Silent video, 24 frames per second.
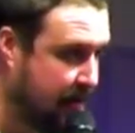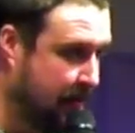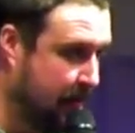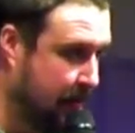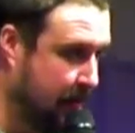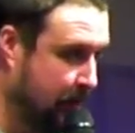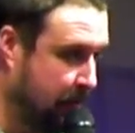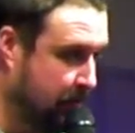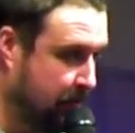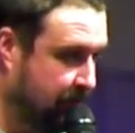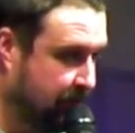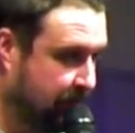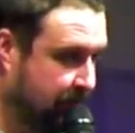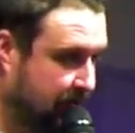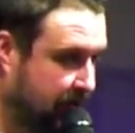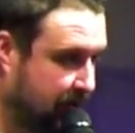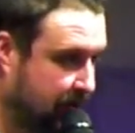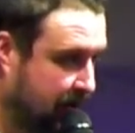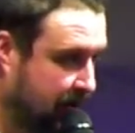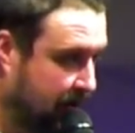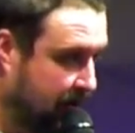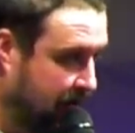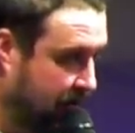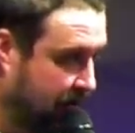and
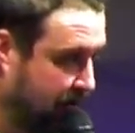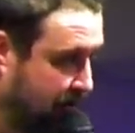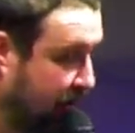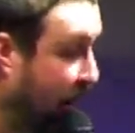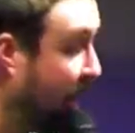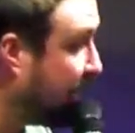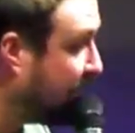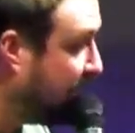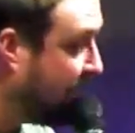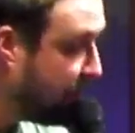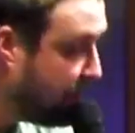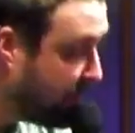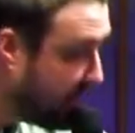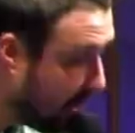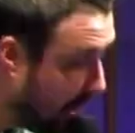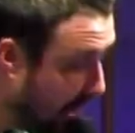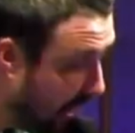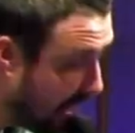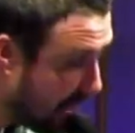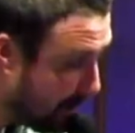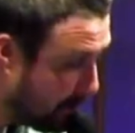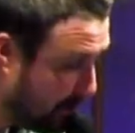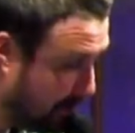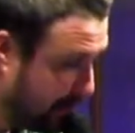not
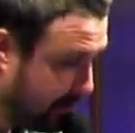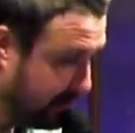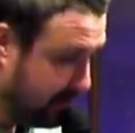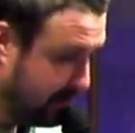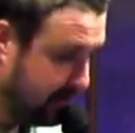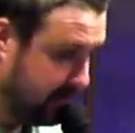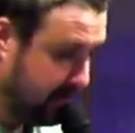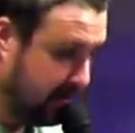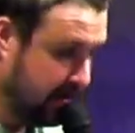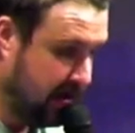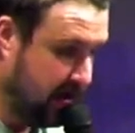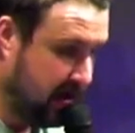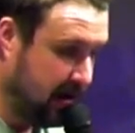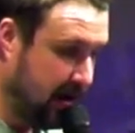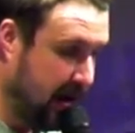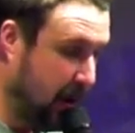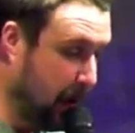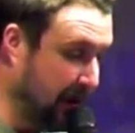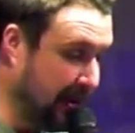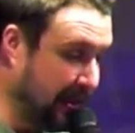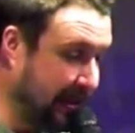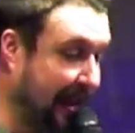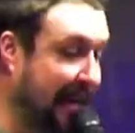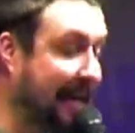giving up,
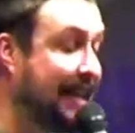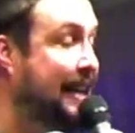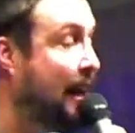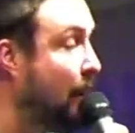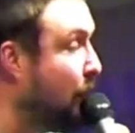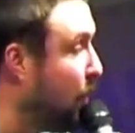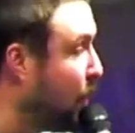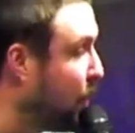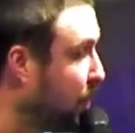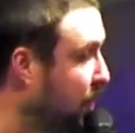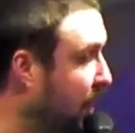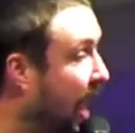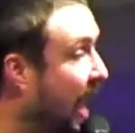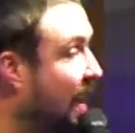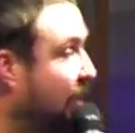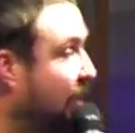how we lay down our